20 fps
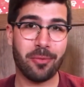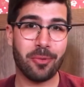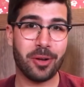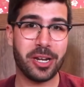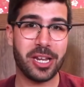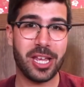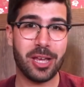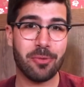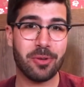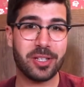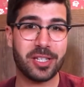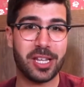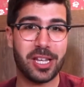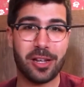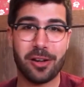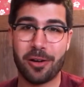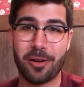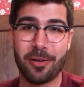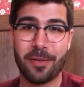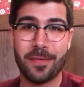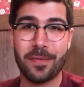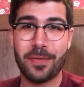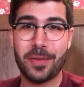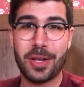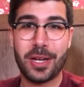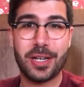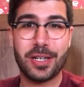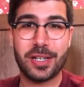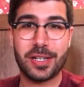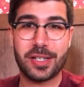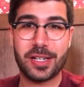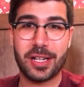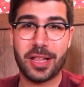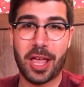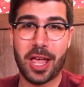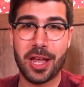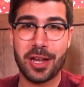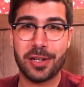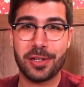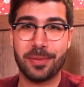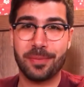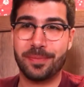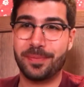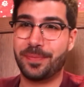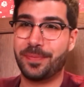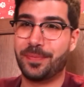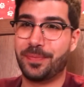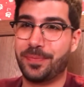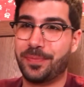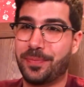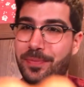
when he was here in Disneyland. They make